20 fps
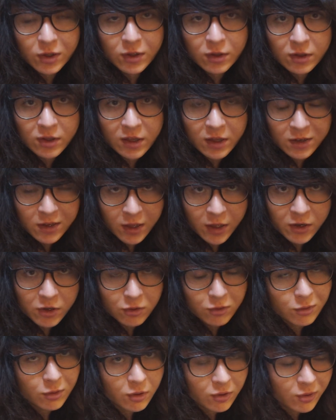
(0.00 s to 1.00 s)
since I do
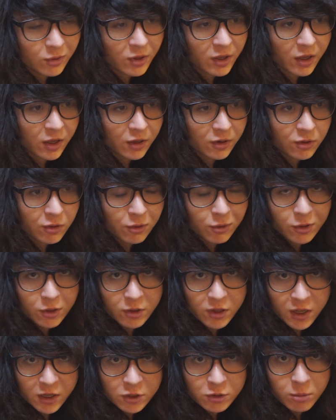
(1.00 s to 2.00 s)
use a
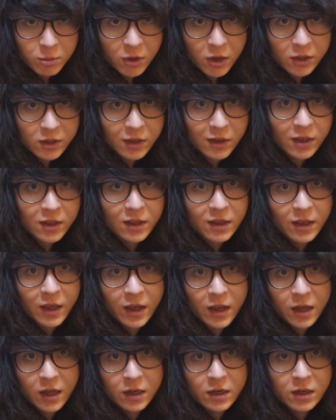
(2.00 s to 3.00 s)
2-stage process,
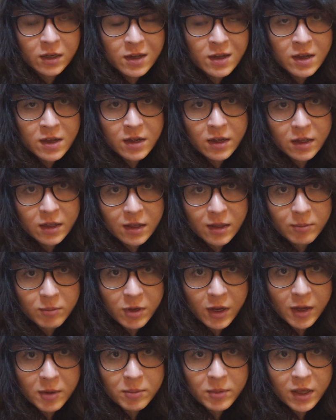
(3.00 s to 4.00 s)
and
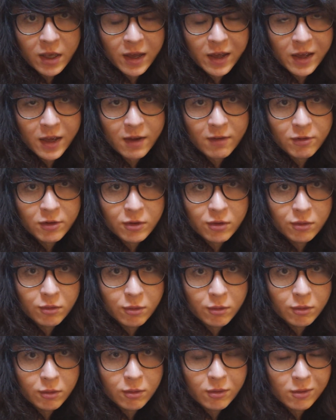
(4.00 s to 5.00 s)
sometimes I have
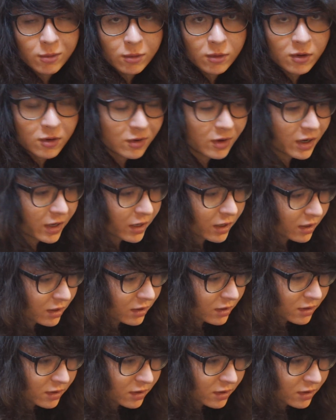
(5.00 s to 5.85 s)
to like